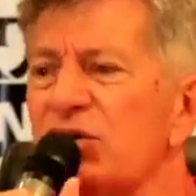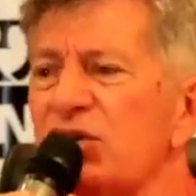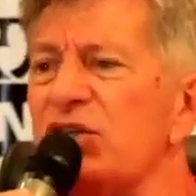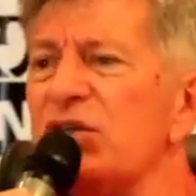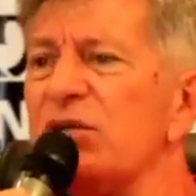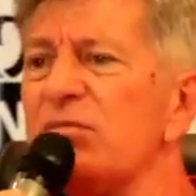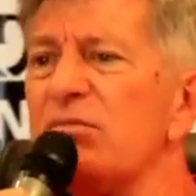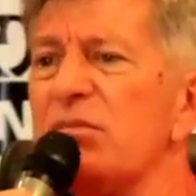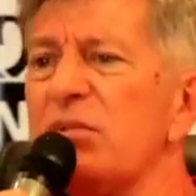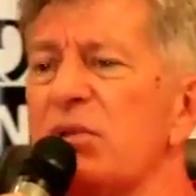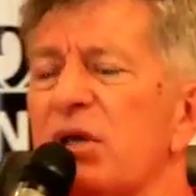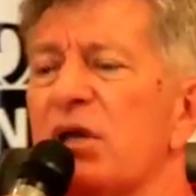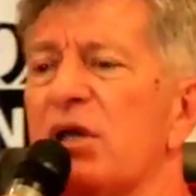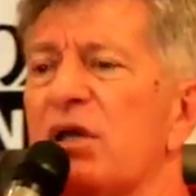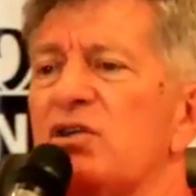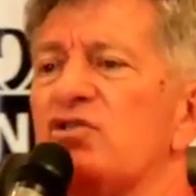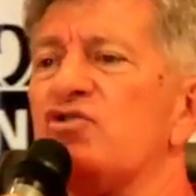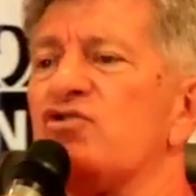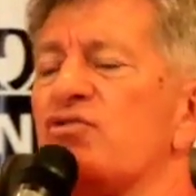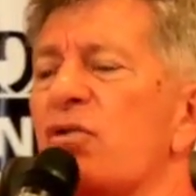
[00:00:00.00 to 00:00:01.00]
team
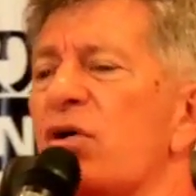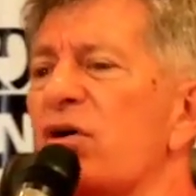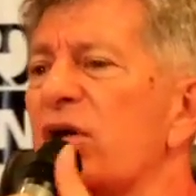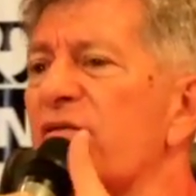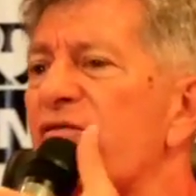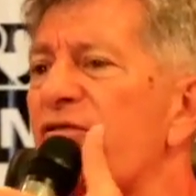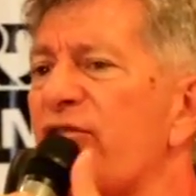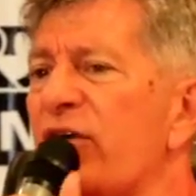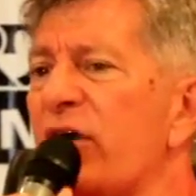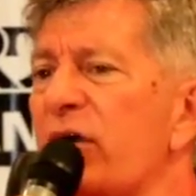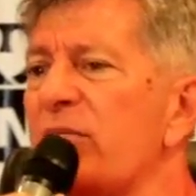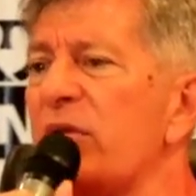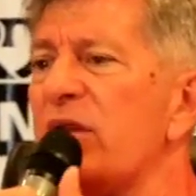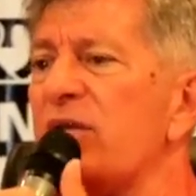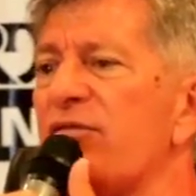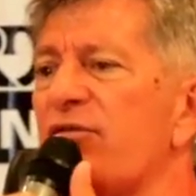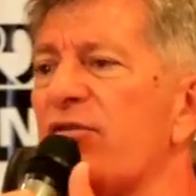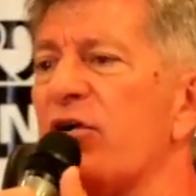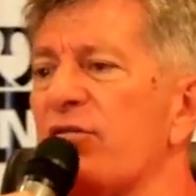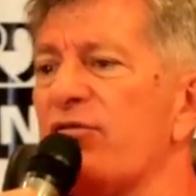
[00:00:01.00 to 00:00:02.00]
Strong family
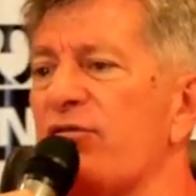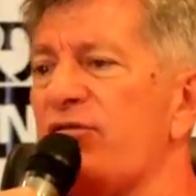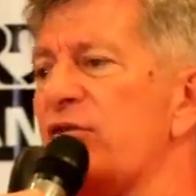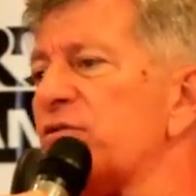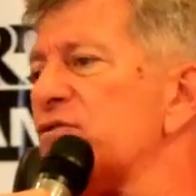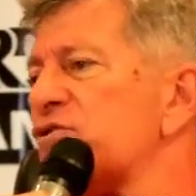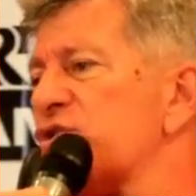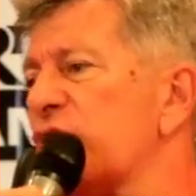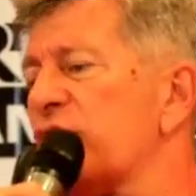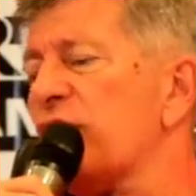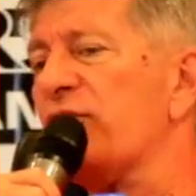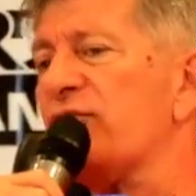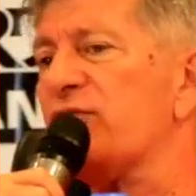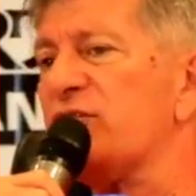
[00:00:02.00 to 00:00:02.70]
for future of